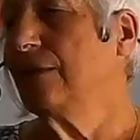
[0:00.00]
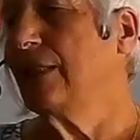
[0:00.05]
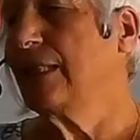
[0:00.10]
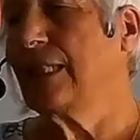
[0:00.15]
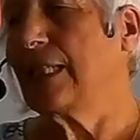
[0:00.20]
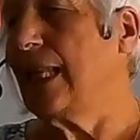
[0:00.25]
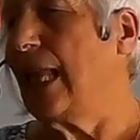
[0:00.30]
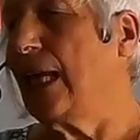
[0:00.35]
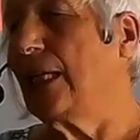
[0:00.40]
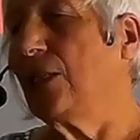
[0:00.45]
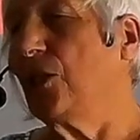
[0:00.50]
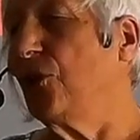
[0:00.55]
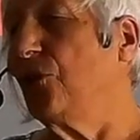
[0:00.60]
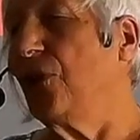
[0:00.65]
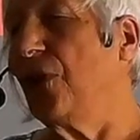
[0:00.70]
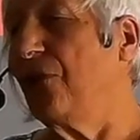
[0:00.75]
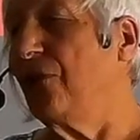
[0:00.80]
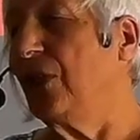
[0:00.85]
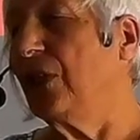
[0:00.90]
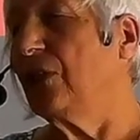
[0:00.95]
slander of
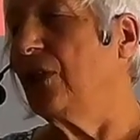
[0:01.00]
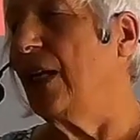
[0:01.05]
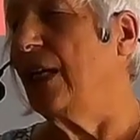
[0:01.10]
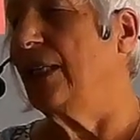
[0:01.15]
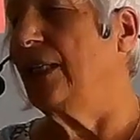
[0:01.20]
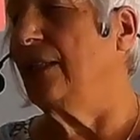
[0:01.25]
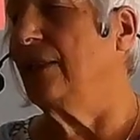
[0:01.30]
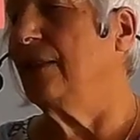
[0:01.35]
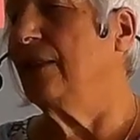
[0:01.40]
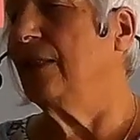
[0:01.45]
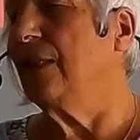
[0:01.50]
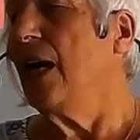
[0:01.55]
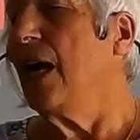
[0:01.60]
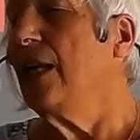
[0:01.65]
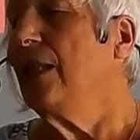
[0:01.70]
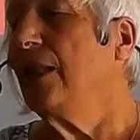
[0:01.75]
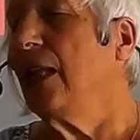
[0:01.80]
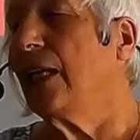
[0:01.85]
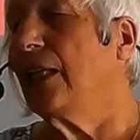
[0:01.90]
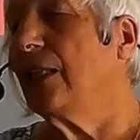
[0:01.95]
every kind.
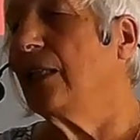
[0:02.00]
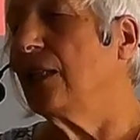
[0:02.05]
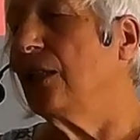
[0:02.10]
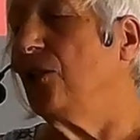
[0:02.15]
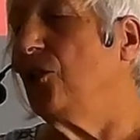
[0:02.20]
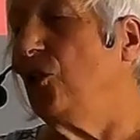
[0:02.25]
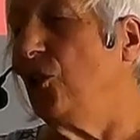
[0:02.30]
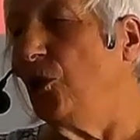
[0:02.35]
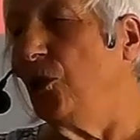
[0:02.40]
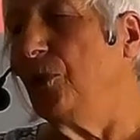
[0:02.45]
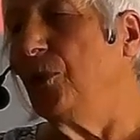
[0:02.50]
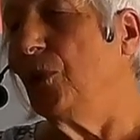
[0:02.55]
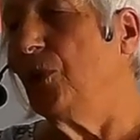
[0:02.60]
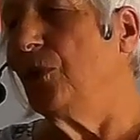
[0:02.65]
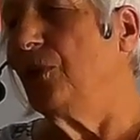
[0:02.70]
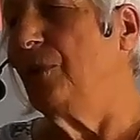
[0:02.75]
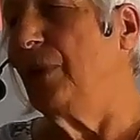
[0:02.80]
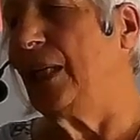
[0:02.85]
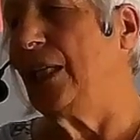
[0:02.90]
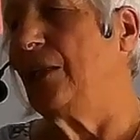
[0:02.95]
Like
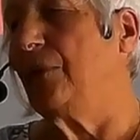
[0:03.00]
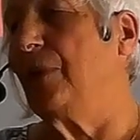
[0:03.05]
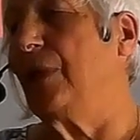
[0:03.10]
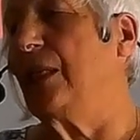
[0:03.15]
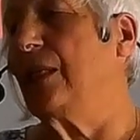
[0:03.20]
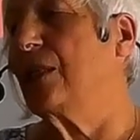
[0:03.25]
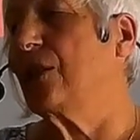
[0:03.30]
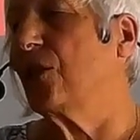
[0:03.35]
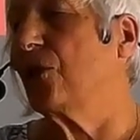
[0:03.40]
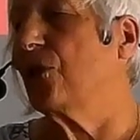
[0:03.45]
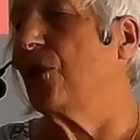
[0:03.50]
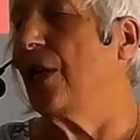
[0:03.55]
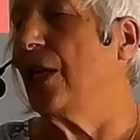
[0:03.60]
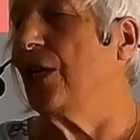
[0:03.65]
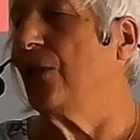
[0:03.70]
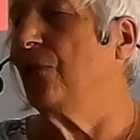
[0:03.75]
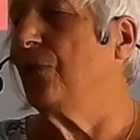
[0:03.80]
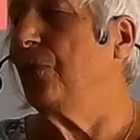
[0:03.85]
newborn babies, crave